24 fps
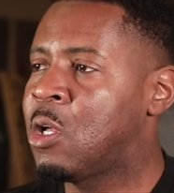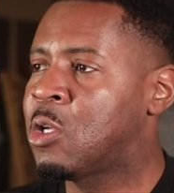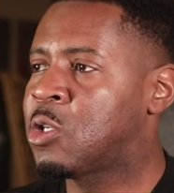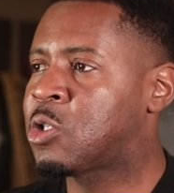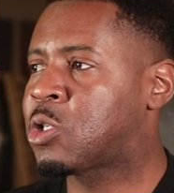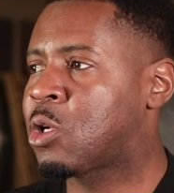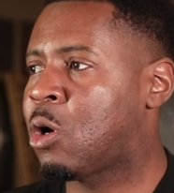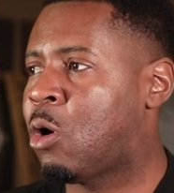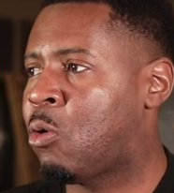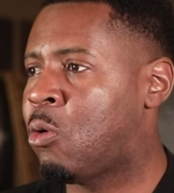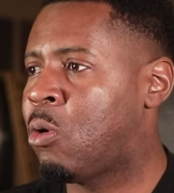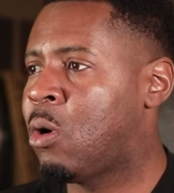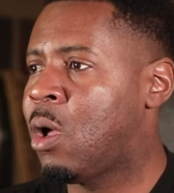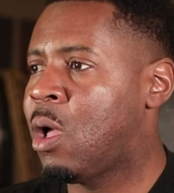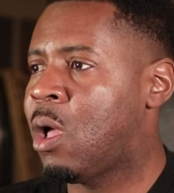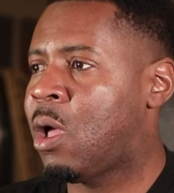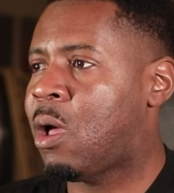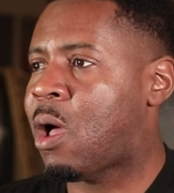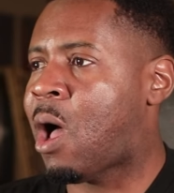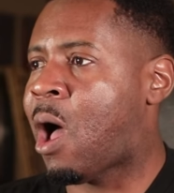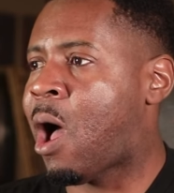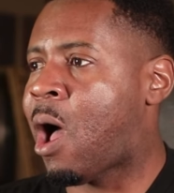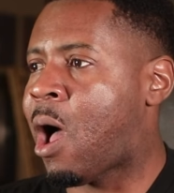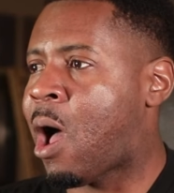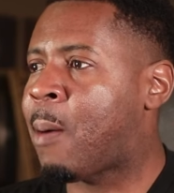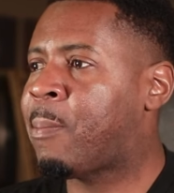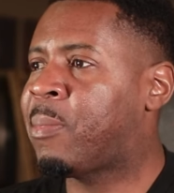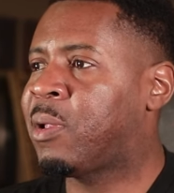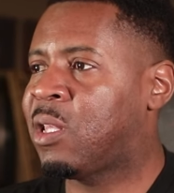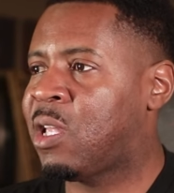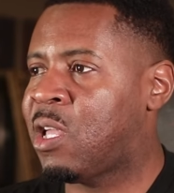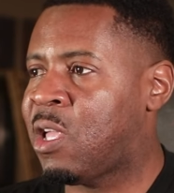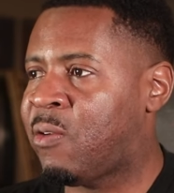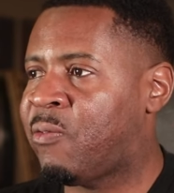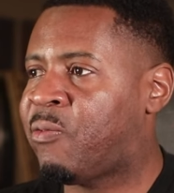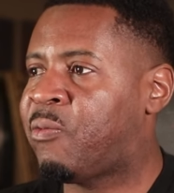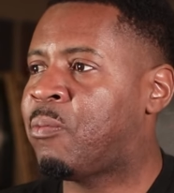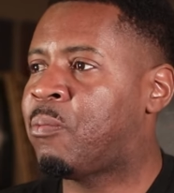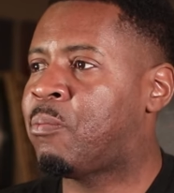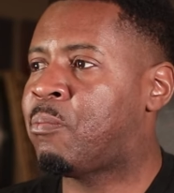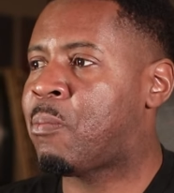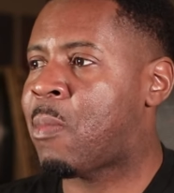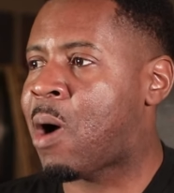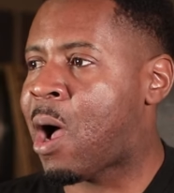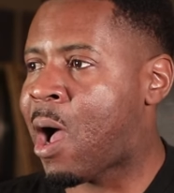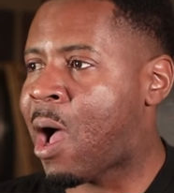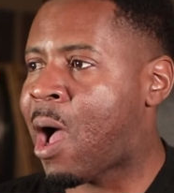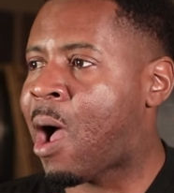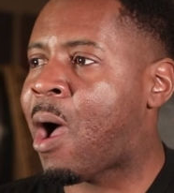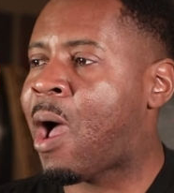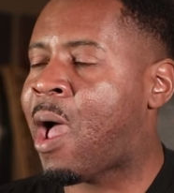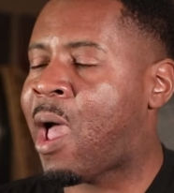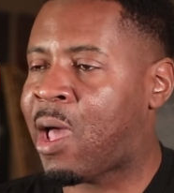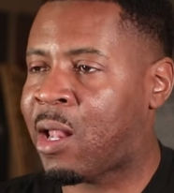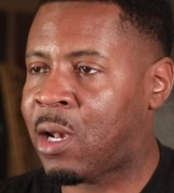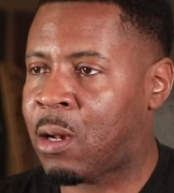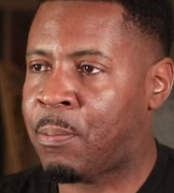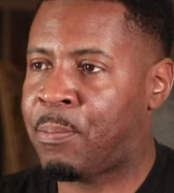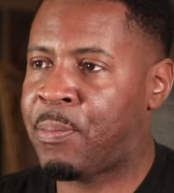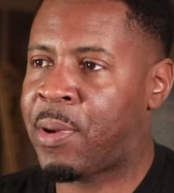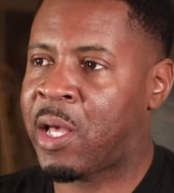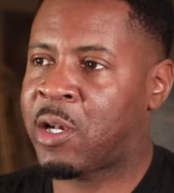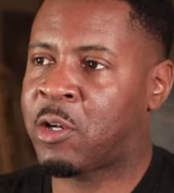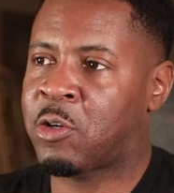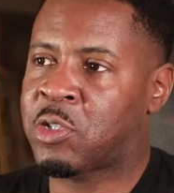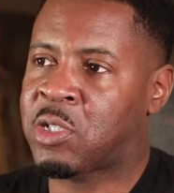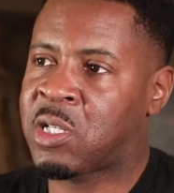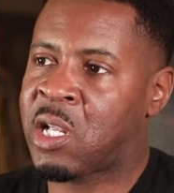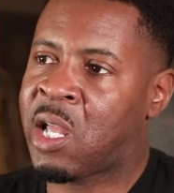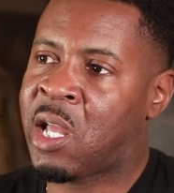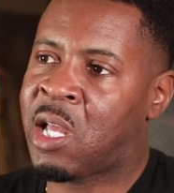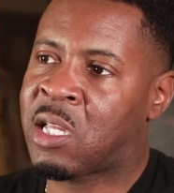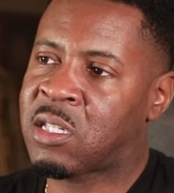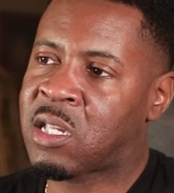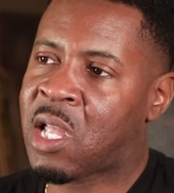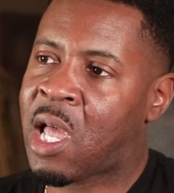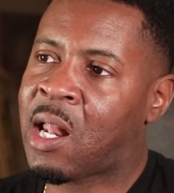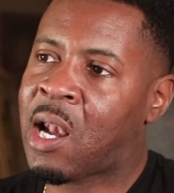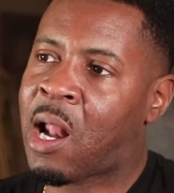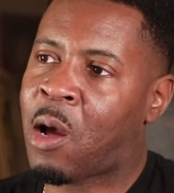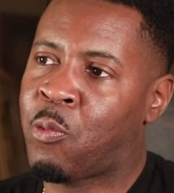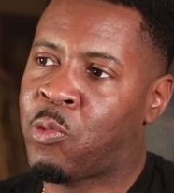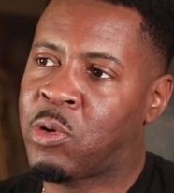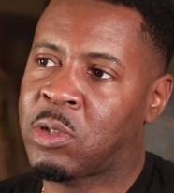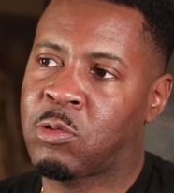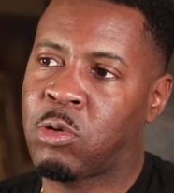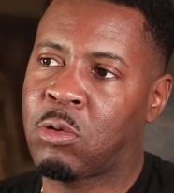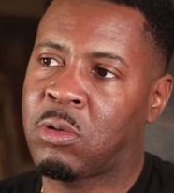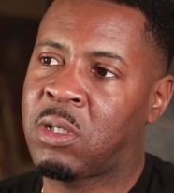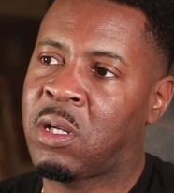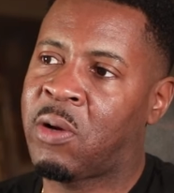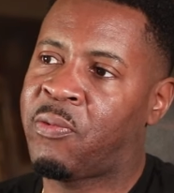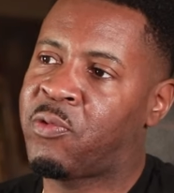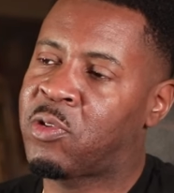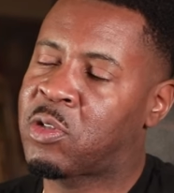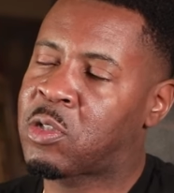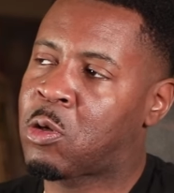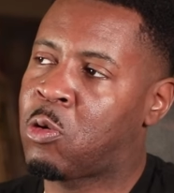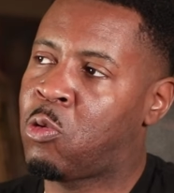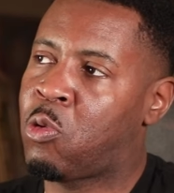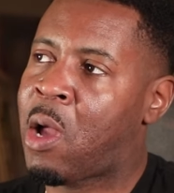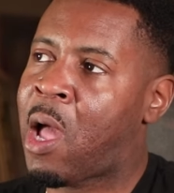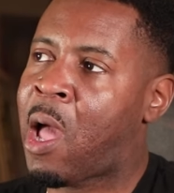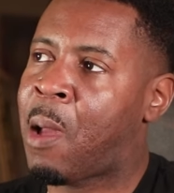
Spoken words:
So I believe I had a better chance had I went to a different school.